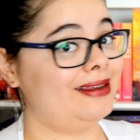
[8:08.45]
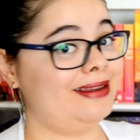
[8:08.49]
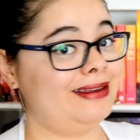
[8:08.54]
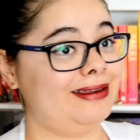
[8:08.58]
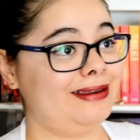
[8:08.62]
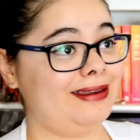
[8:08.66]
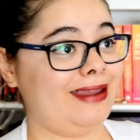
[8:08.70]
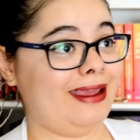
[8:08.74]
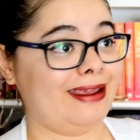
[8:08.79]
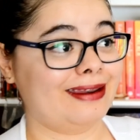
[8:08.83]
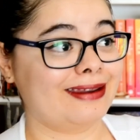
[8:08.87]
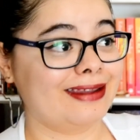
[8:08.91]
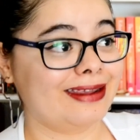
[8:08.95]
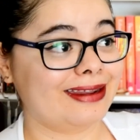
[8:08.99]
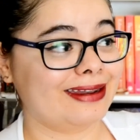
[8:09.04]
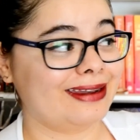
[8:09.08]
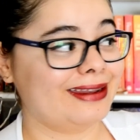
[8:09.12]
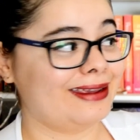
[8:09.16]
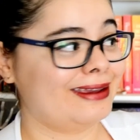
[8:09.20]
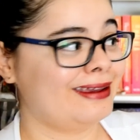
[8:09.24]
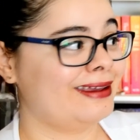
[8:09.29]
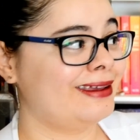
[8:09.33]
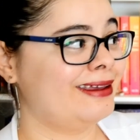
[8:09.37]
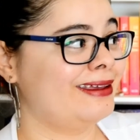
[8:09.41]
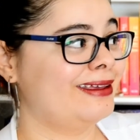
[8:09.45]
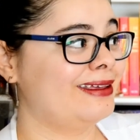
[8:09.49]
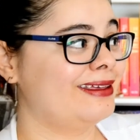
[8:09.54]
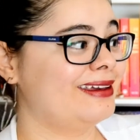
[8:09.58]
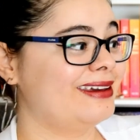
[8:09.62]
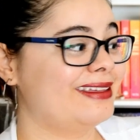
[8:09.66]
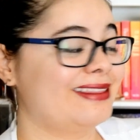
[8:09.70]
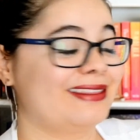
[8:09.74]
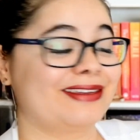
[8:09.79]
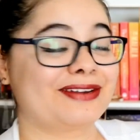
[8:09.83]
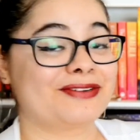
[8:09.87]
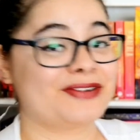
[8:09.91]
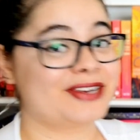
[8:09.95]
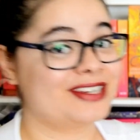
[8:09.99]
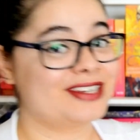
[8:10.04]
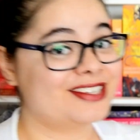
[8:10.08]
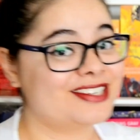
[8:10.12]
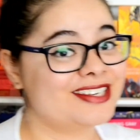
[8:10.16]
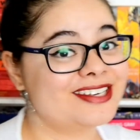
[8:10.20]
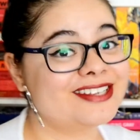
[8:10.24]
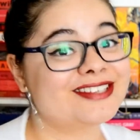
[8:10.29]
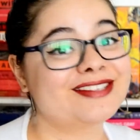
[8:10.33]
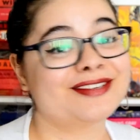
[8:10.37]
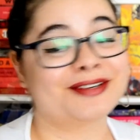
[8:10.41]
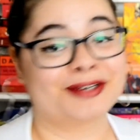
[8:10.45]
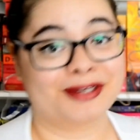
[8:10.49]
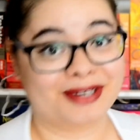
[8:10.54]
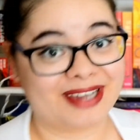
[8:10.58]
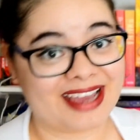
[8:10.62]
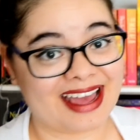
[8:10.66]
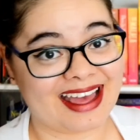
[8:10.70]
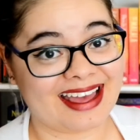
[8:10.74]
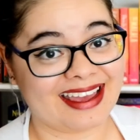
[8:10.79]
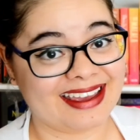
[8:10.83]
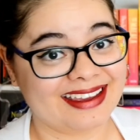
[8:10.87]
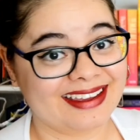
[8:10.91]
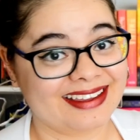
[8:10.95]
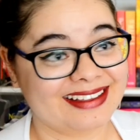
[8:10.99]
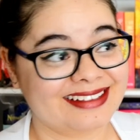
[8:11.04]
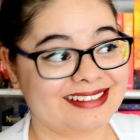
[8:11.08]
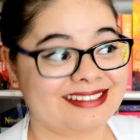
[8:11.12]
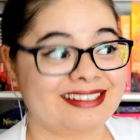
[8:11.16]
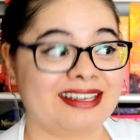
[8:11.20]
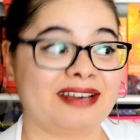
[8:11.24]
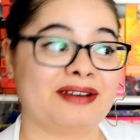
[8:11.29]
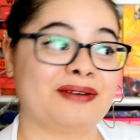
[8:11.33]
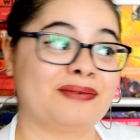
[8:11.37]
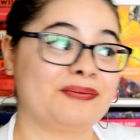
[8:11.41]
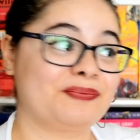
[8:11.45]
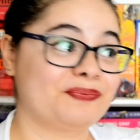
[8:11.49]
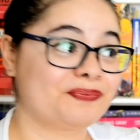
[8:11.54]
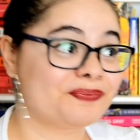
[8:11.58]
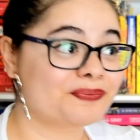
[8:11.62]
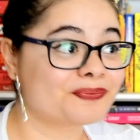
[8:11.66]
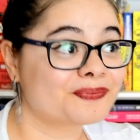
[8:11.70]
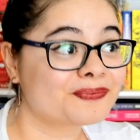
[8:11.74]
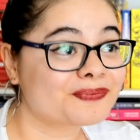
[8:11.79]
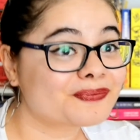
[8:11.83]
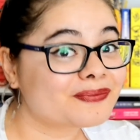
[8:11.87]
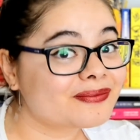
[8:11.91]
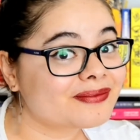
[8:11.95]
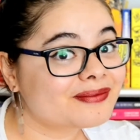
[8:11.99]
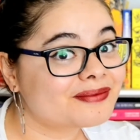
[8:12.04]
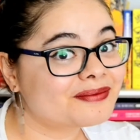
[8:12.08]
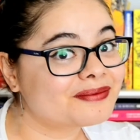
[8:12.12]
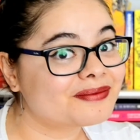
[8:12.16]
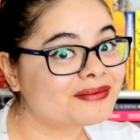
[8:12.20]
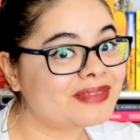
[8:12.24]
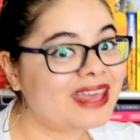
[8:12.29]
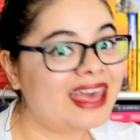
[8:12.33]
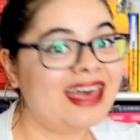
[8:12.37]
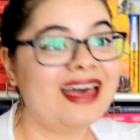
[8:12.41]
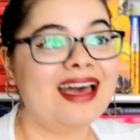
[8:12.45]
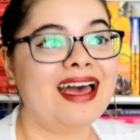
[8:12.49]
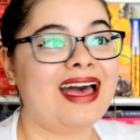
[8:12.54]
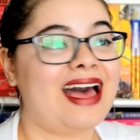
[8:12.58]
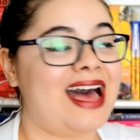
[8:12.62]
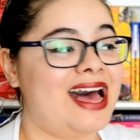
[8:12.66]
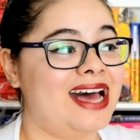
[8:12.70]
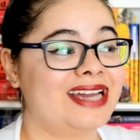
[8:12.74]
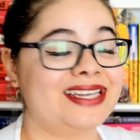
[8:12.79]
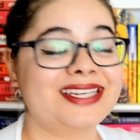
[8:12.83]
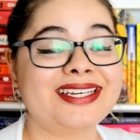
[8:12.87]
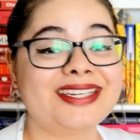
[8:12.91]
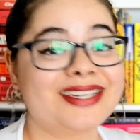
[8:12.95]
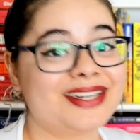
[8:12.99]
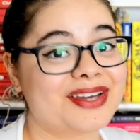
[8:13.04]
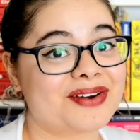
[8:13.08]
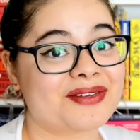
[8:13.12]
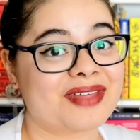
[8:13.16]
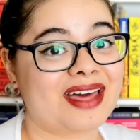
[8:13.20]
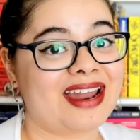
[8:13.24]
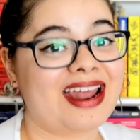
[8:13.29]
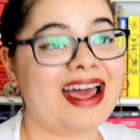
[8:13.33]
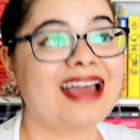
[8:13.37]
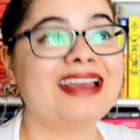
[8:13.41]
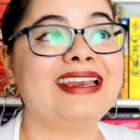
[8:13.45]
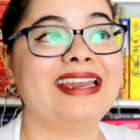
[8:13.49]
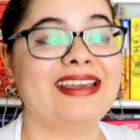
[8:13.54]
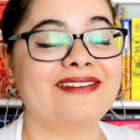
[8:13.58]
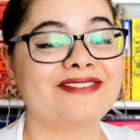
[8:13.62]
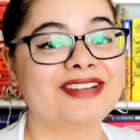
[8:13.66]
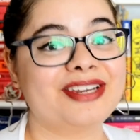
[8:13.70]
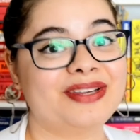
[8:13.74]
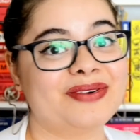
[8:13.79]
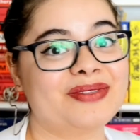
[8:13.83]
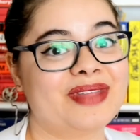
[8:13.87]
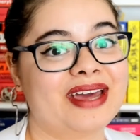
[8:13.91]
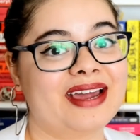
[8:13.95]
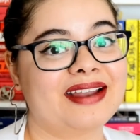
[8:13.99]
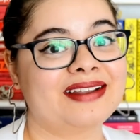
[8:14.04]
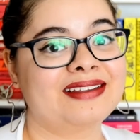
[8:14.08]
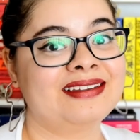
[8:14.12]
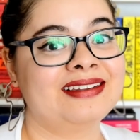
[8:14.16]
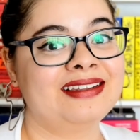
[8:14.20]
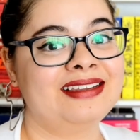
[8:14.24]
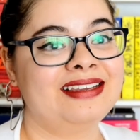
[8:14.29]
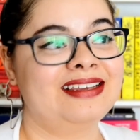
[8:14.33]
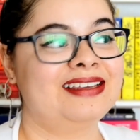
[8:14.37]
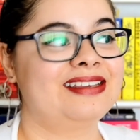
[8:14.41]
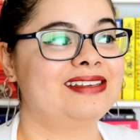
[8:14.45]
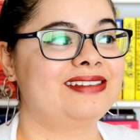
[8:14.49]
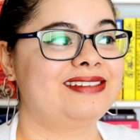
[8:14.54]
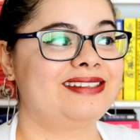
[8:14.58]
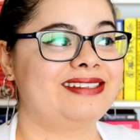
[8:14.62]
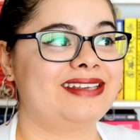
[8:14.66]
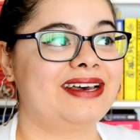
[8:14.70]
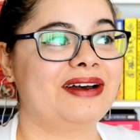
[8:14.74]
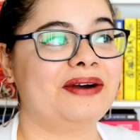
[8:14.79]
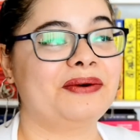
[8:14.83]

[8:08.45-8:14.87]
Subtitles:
technically the creature is the good guy. So I didn't know that. I never knew that. So